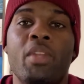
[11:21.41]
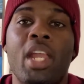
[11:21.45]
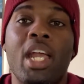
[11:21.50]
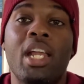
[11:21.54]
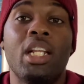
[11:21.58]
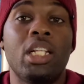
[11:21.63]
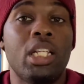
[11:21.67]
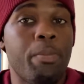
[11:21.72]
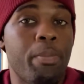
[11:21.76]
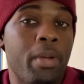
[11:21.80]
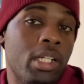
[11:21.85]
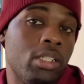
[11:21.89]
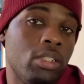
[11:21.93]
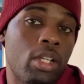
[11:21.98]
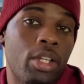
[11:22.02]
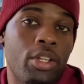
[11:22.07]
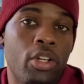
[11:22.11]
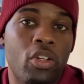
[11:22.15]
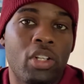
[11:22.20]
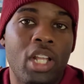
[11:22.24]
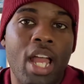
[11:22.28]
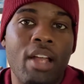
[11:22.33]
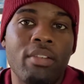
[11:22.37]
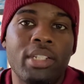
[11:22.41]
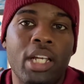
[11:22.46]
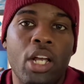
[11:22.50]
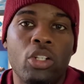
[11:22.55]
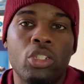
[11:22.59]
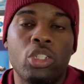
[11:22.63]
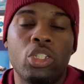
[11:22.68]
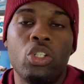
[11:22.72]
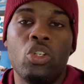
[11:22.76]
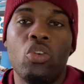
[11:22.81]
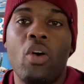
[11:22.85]
And it depends on your
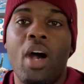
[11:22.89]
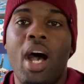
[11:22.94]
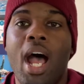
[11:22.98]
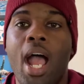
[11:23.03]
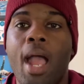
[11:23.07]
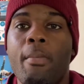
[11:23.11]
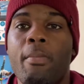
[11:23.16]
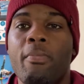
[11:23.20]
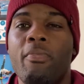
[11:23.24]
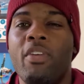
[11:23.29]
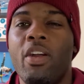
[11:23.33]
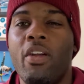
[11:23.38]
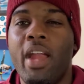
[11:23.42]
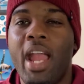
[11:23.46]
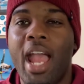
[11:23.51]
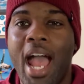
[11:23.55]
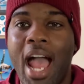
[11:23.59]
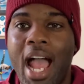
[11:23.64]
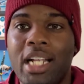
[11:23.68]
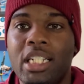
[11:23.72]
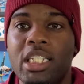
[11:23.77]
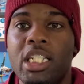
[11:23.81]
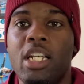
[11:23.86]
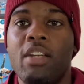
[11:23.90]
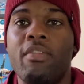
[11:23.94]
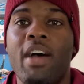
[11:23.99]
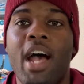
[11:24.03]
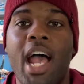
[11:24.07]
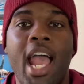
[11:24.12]
lifestyle too. I'm very active.